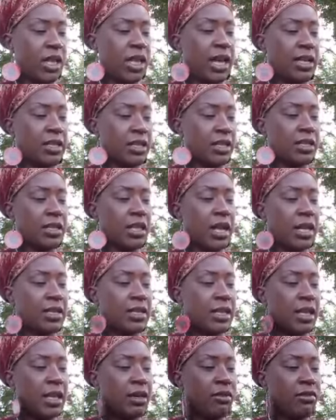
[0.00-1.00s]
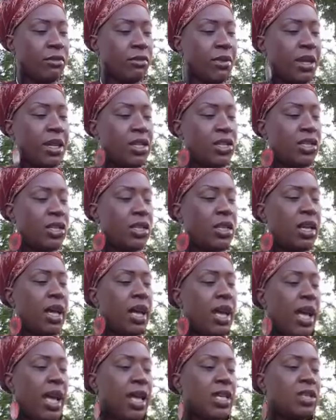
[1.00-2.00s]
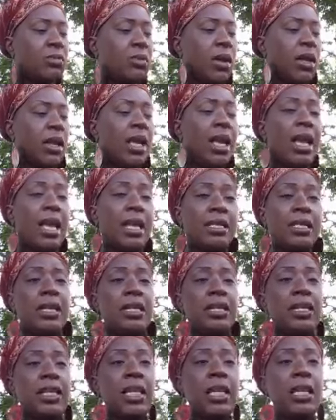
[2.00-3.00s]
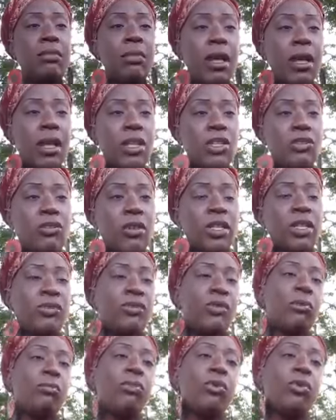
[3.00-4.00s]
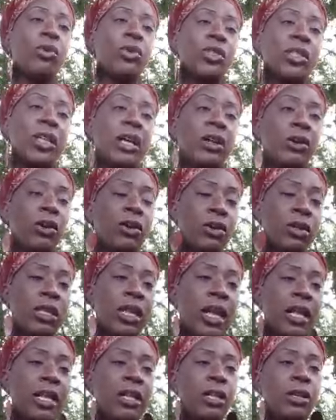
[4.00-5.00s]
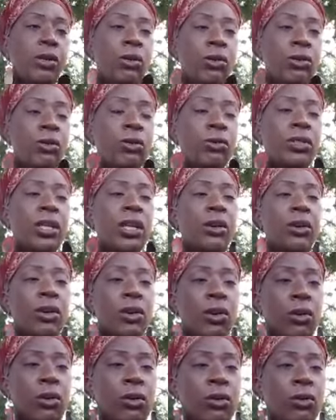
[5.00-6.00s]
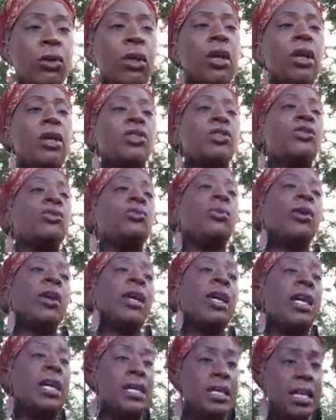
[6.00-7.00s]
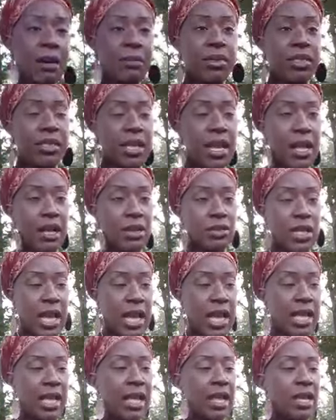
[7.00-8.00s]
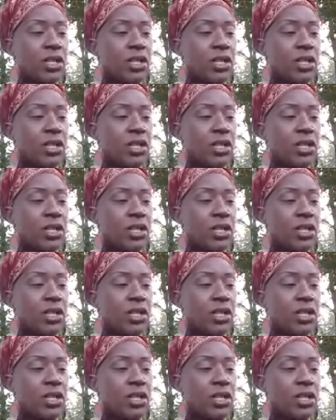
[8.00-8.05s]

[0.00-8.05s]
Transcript: he has his contact information as well as his email address for moors that are that local that are local to where he domiciles at.